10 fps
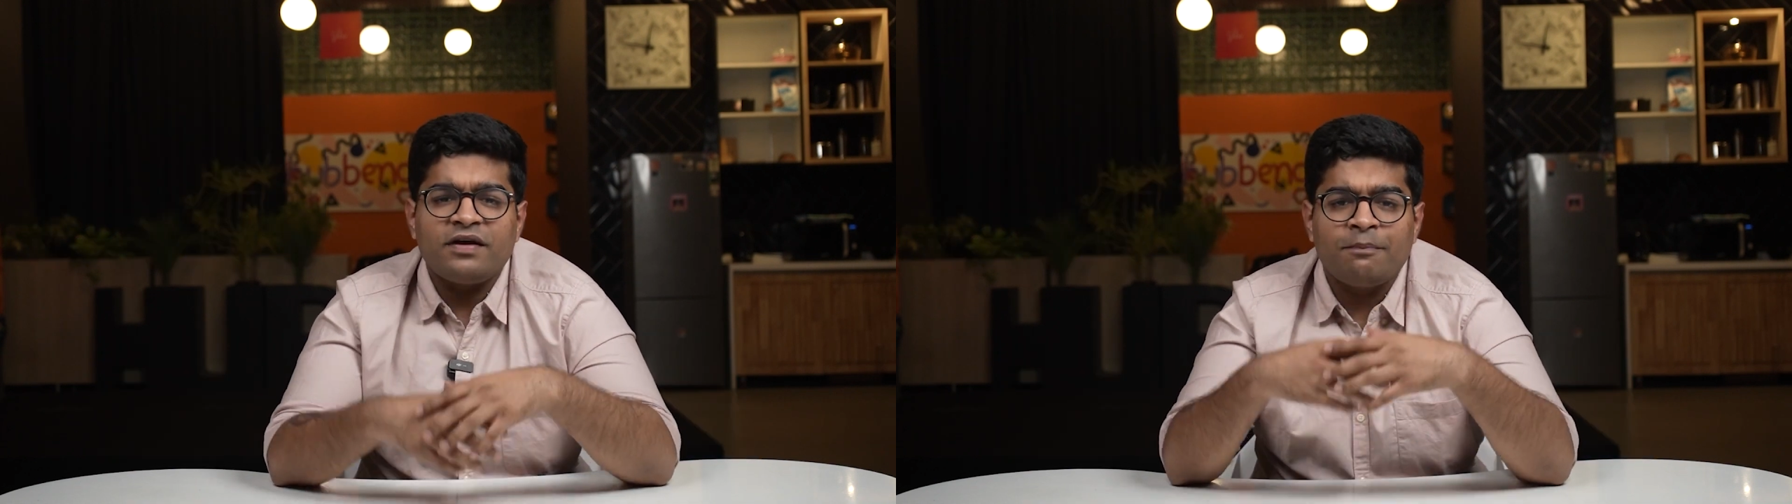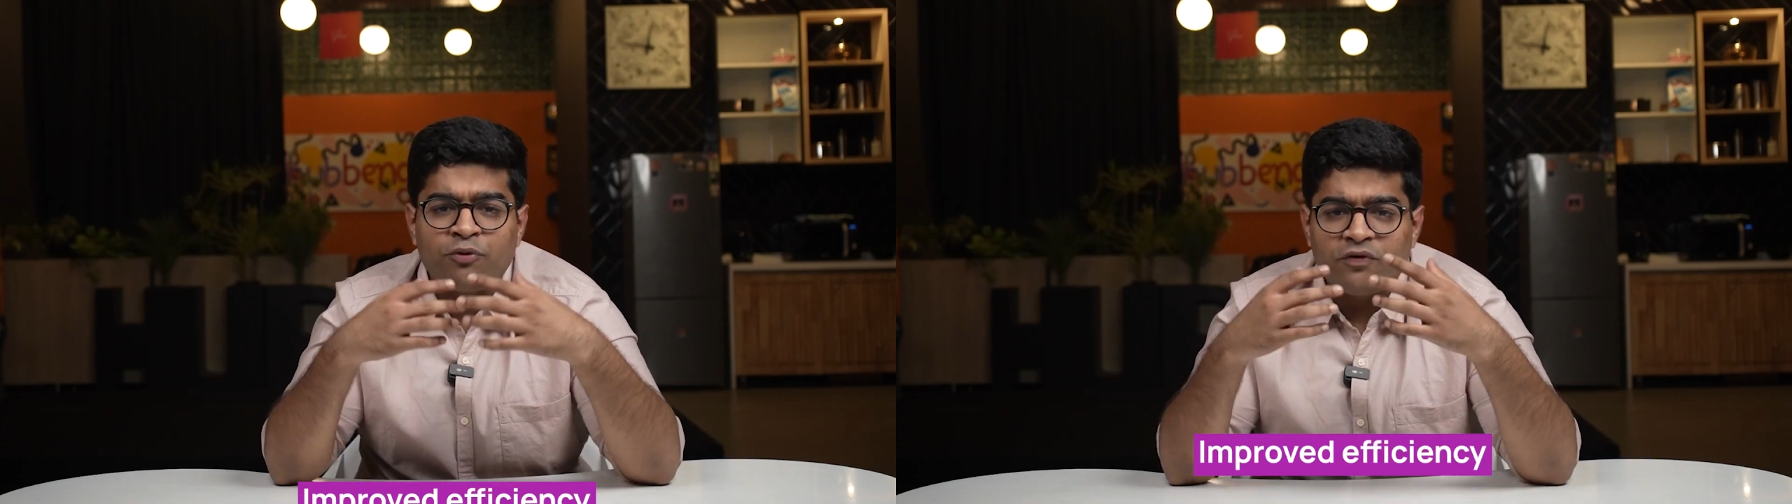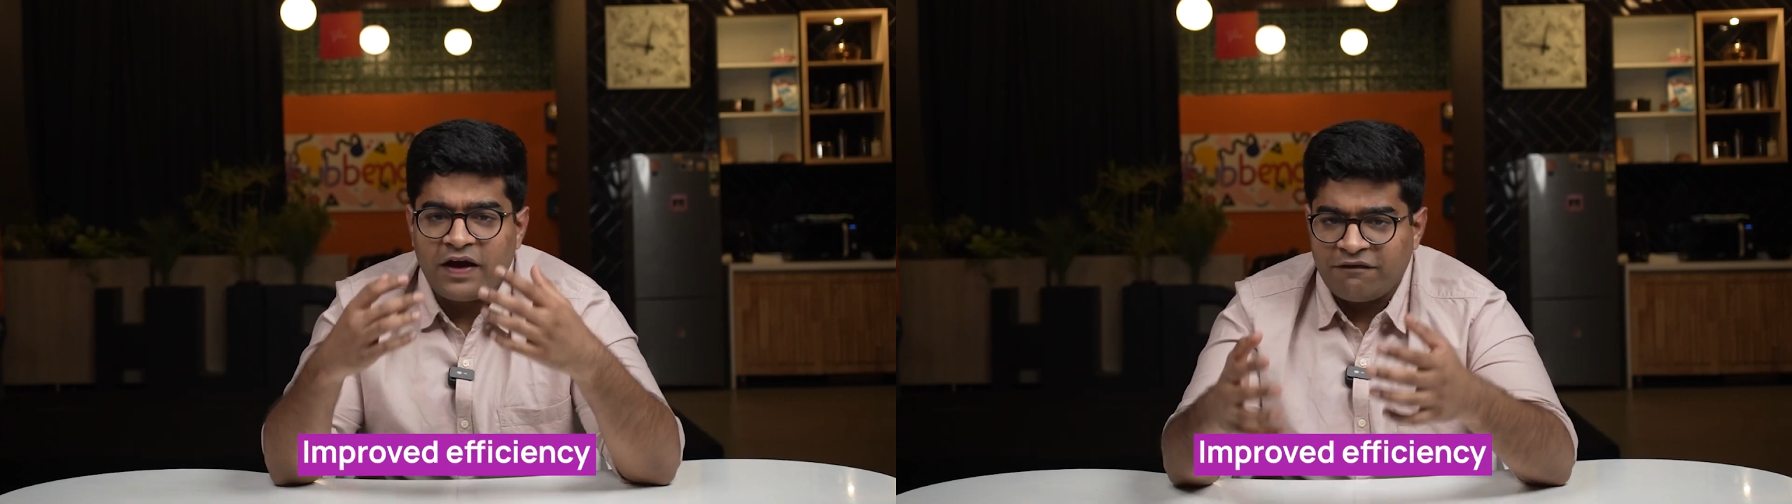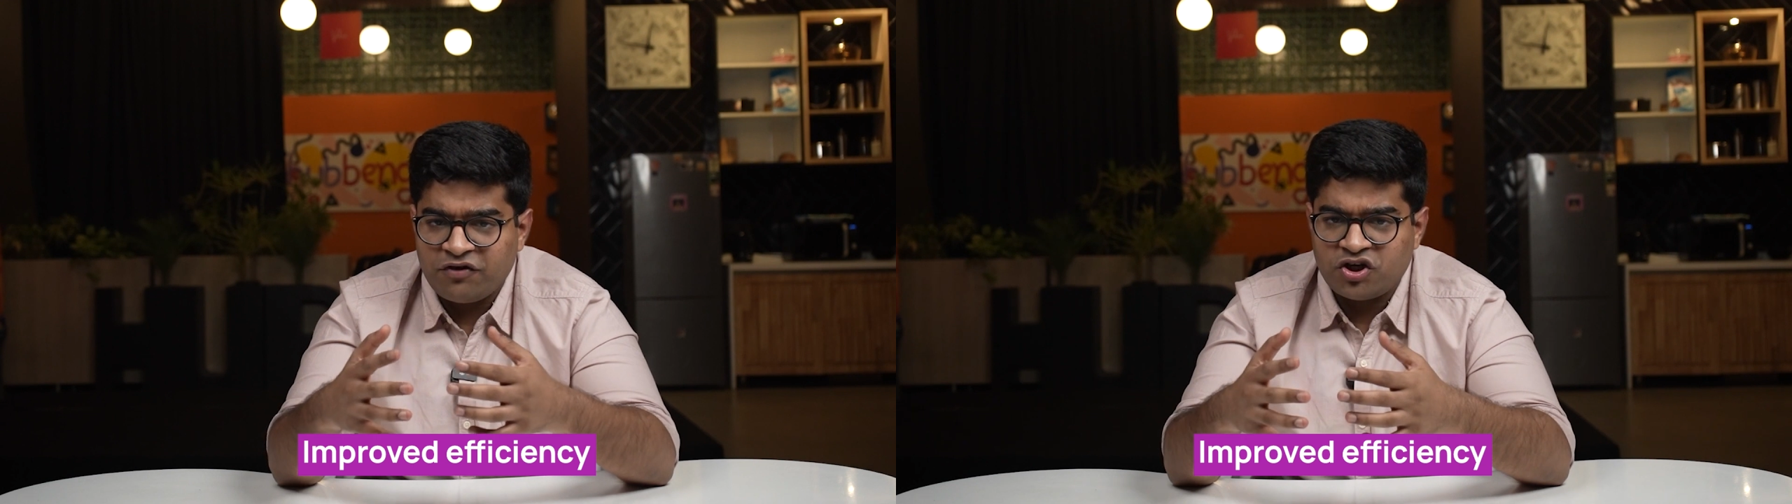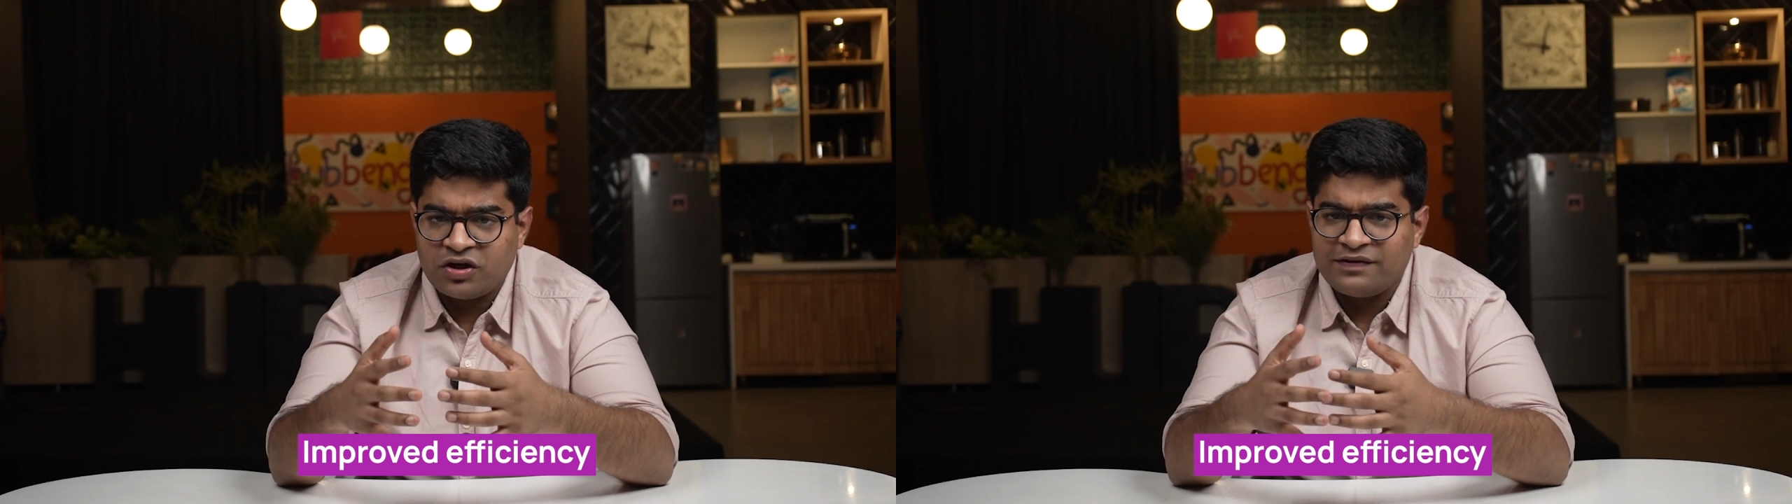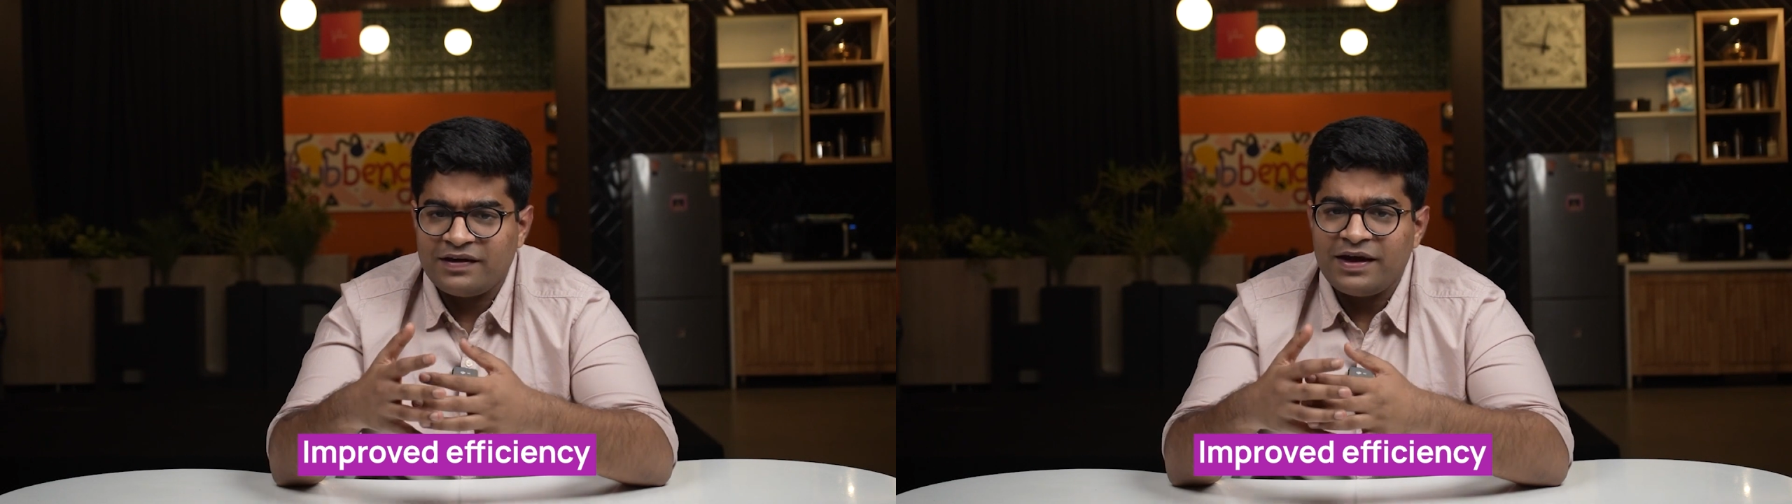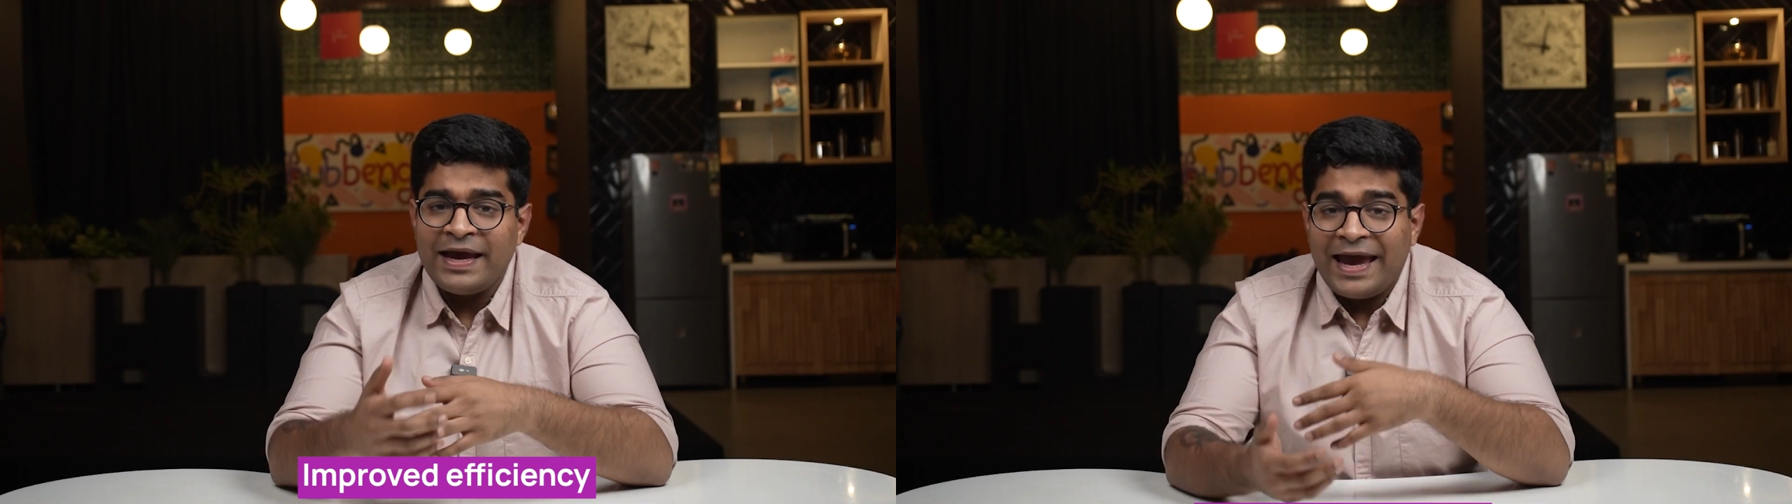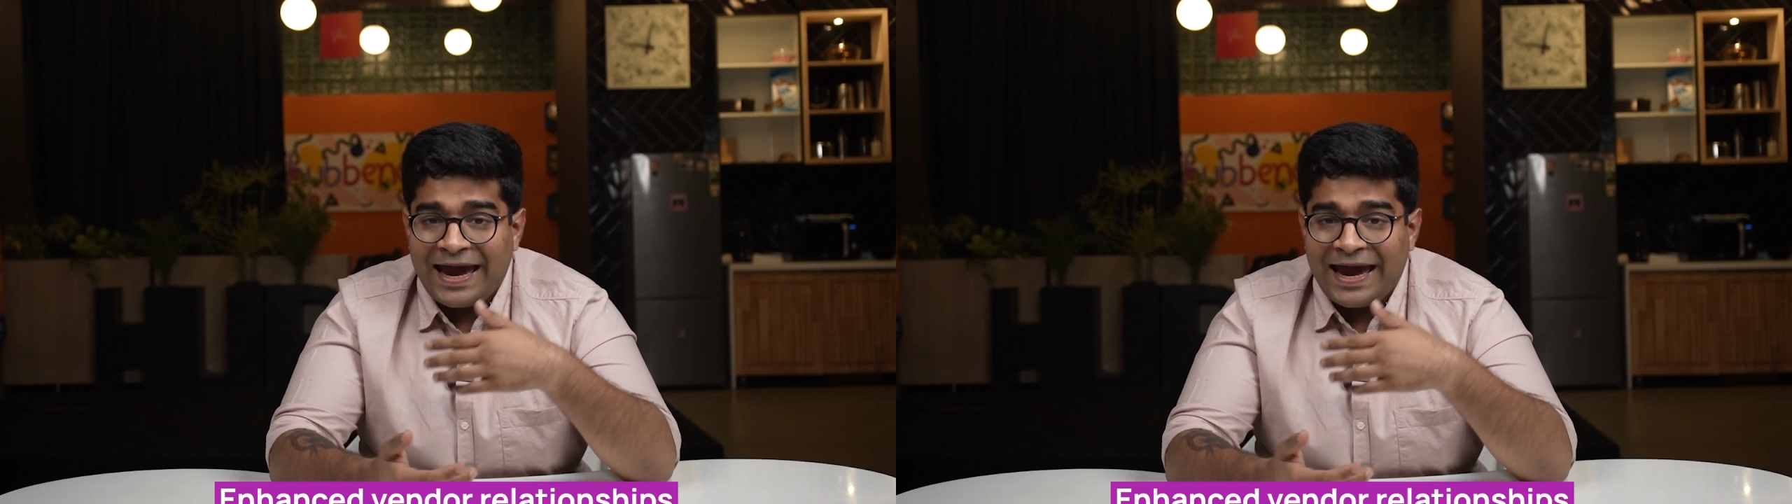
improved efficiency,